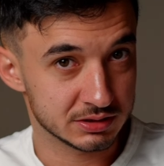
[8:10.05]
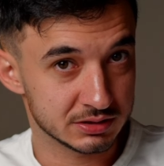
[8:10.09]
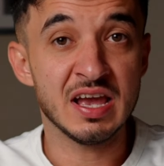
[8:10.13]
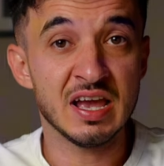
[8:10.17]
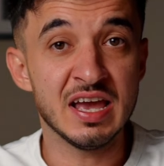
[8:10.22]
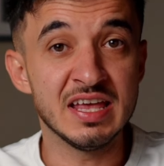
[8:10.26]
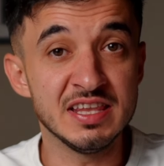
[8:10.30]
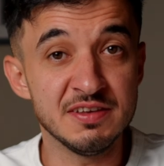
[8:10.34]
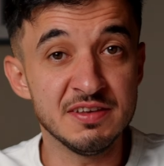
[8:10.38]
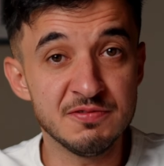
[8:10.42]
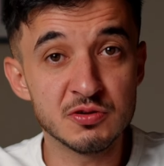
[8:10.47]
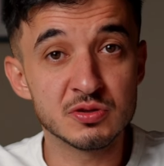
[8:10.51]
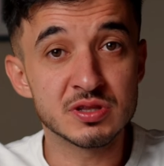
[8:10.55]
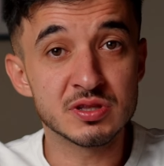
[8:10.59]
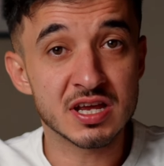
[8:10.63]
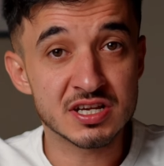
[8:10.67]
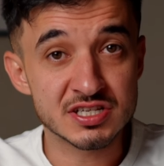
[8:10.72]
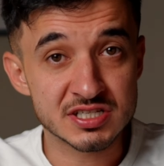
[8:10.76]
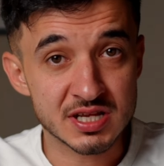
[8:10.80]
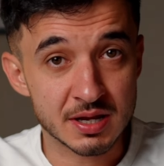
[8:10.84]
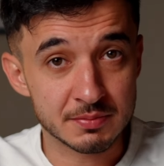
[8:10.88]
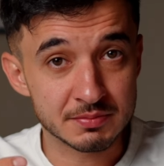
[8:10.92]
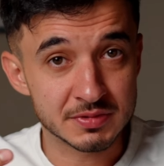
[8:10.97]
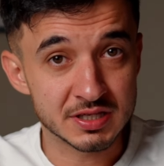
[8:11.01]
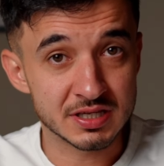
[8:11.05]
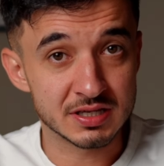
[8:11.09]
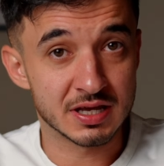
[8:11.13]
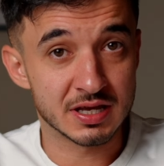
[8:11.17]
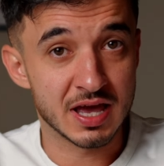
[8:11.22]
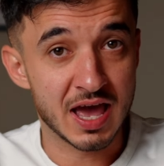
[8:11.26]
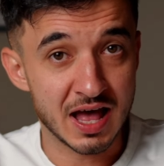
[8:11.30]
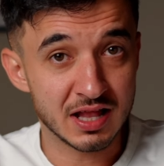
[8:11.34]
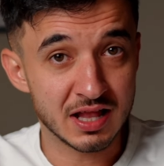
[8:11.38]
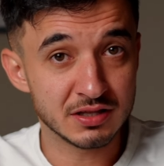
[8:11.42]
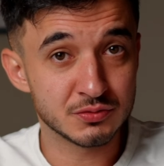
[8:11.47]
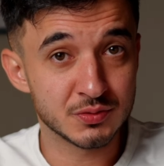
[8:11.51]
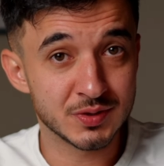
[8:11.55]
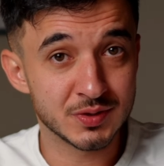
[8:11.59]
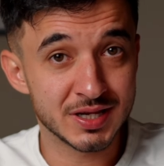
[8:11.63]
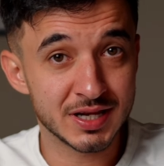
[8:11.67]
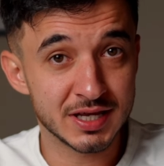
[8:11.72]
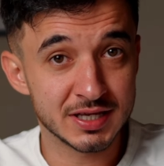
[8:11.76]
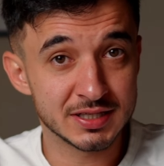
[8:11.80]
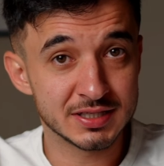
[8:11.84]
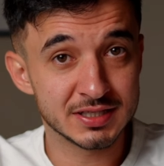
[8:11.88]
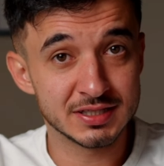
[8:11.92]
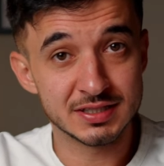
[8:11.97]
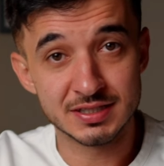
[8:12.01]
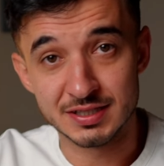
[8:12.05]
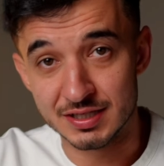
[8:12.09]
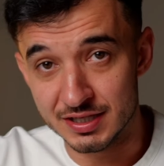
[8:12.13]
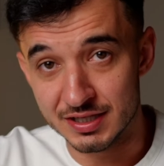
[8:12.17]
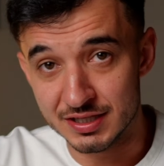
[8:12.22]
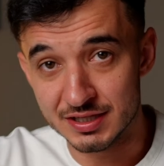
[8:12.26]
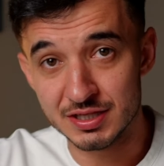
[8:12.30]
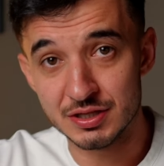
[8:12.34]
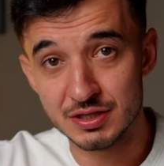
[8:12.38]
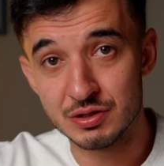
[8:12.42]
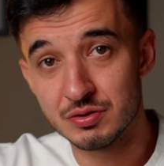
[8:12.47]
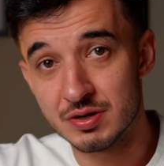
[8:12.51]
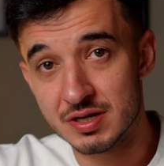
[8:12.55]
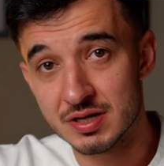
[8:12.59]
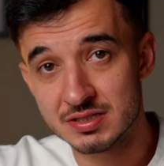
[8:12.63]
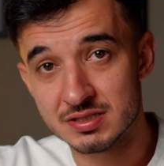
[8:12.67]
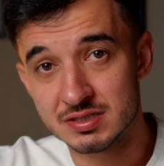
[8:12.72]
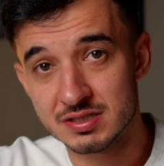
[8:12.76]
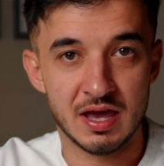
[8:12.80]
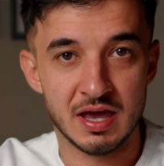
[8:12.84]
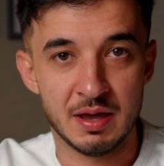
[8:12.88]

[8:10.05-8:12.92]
And if you touch something health related in the US,